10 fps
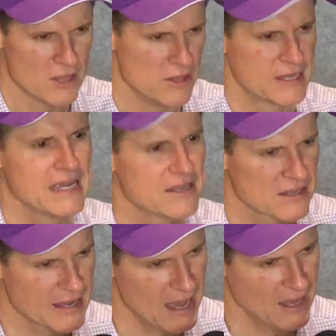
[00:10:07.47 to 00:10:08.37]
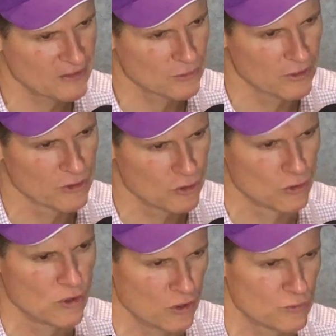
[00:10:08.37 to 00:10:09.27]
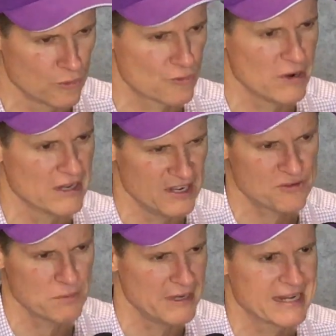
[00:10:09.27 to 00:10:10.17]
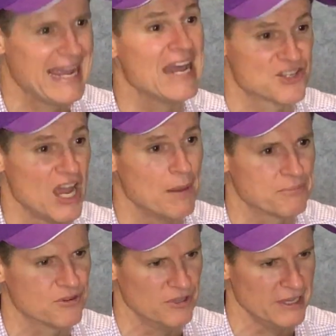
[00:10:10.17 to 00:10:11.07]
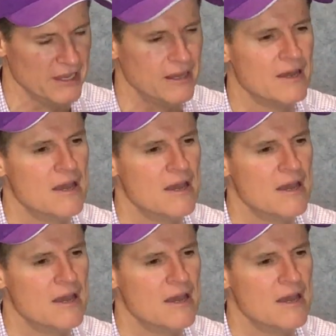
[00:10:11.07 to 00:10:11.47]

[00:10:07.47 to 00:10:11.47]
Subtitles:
the king of the castle, and Google Docs were trying desperately to catch up to there.